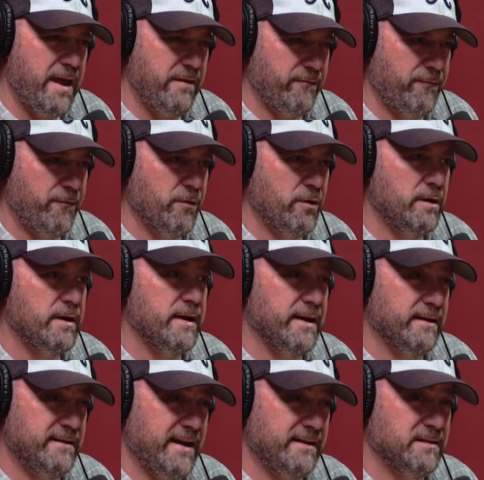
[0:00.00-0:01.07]
eight it's foot and
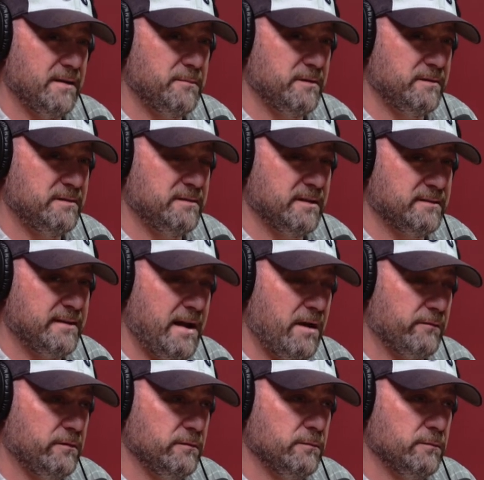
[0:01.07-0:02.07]
it takes up to six ounce